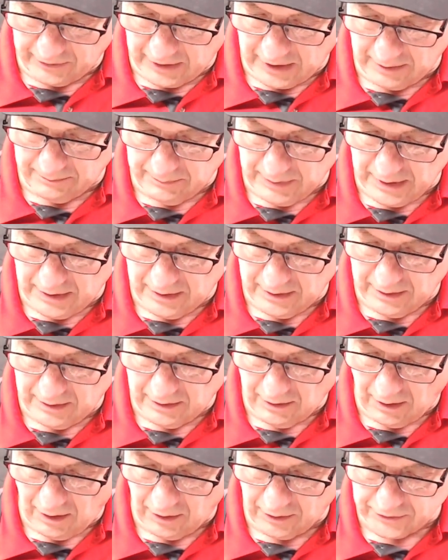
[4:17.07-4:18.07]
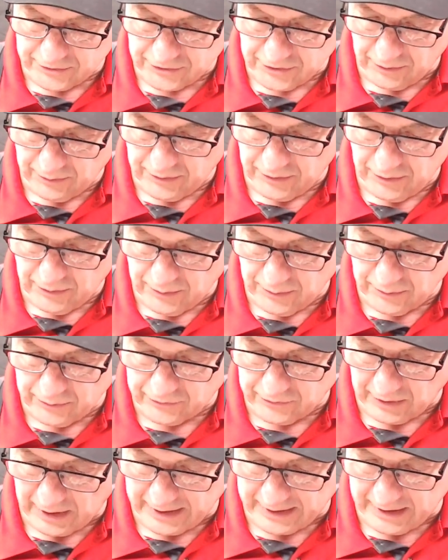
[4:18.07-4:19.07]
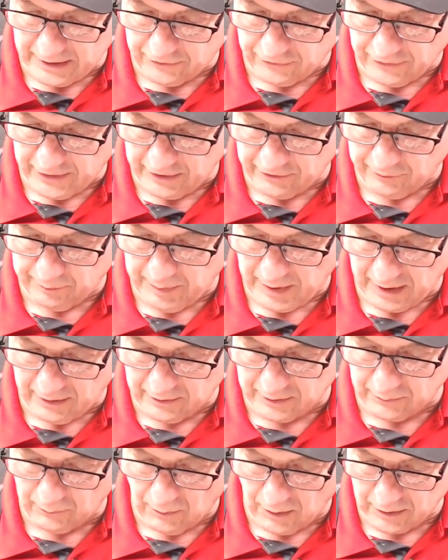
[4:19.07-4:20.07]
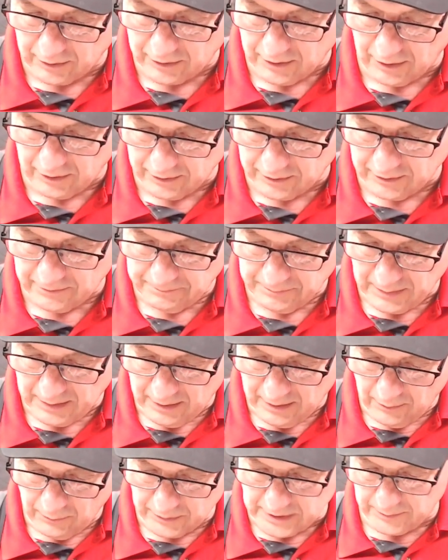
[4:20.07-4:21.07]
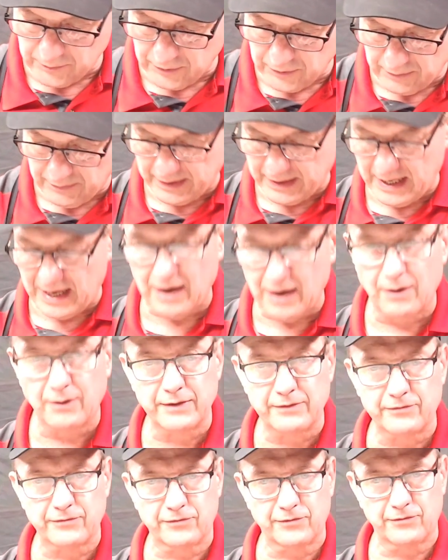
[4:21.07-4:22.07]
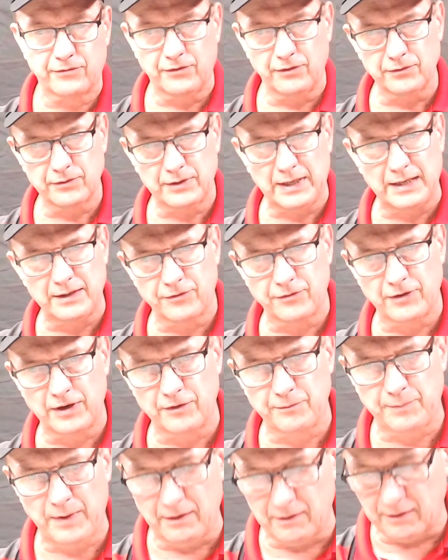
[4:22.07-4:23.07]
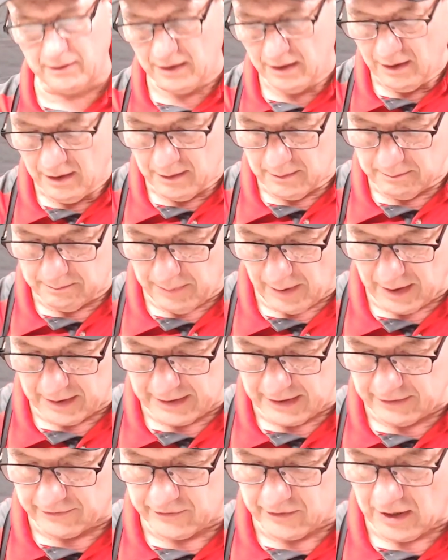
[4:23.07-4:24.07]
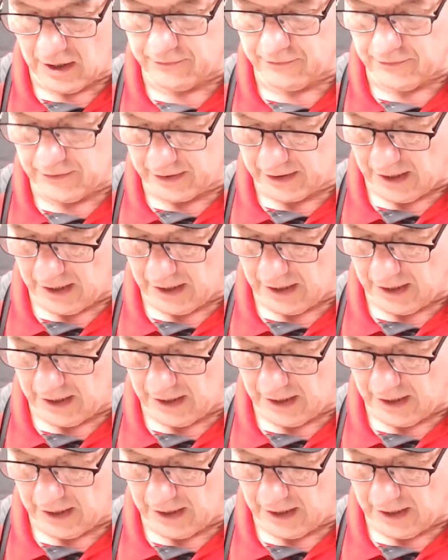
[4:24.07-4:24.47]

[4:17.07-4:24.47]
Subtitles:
be also used like a transparent watercolor, which I'm doing right now. It's still kind of transparent, but it's covering up a